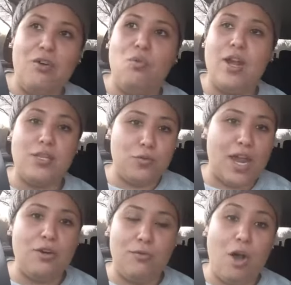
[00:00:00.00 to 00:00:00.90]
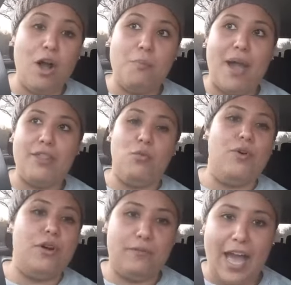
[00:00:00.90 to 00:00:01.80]
of what is right or wrong by the
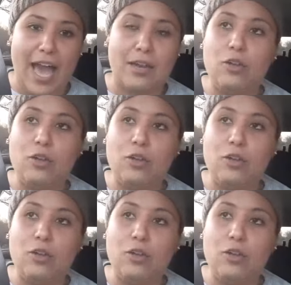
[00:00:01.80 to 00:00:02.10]
word of God.